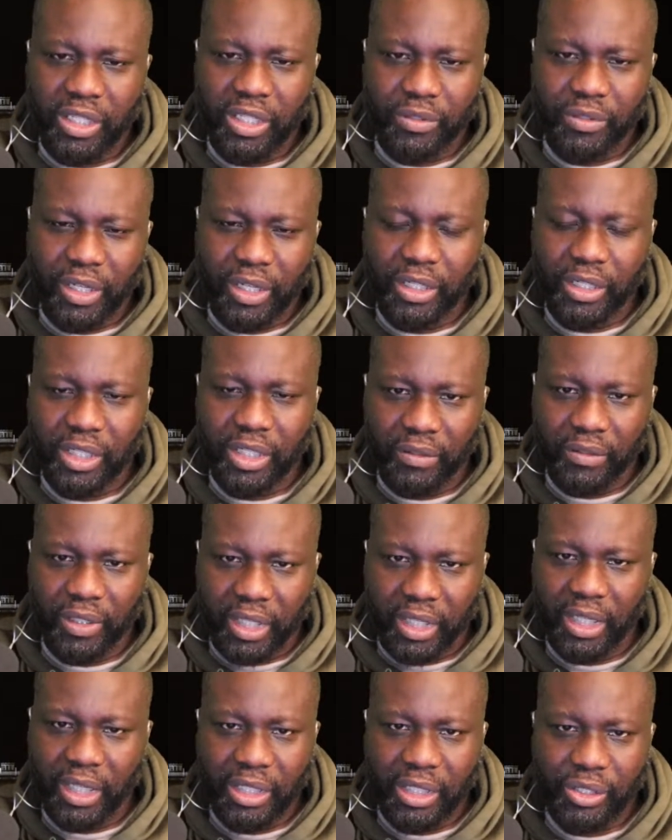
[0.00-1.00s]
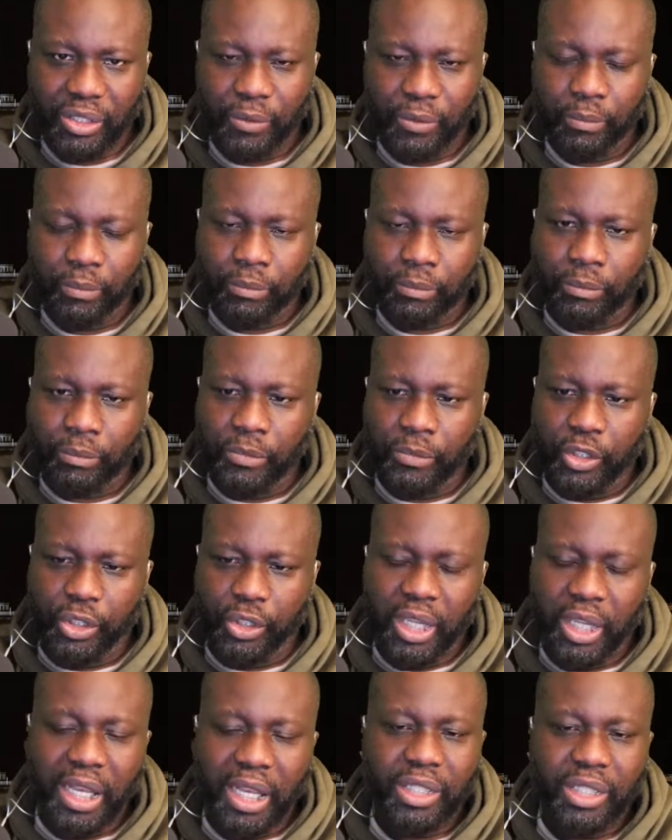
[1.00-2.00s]
right. custody of the kids, she
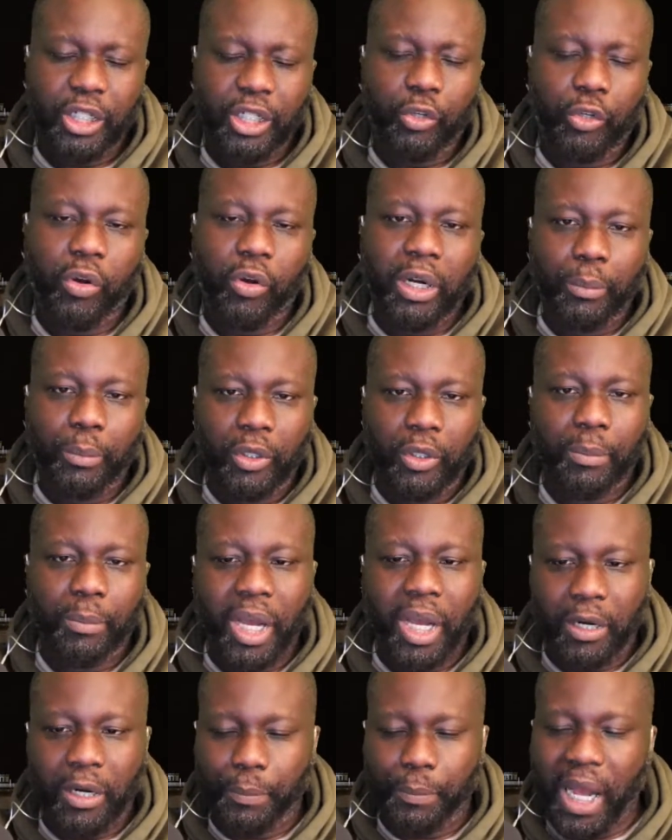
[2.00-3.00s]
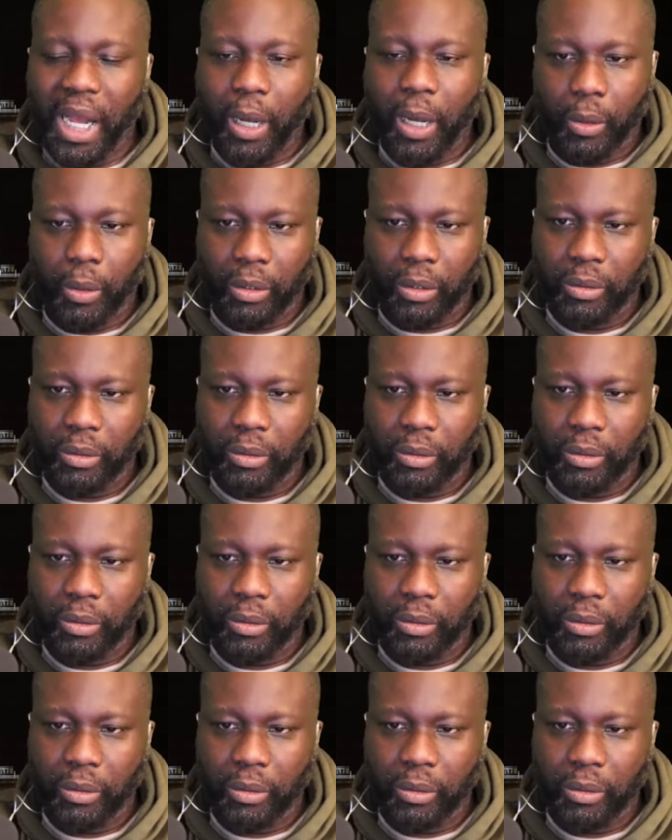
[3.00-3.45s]
has an incredible amount of power,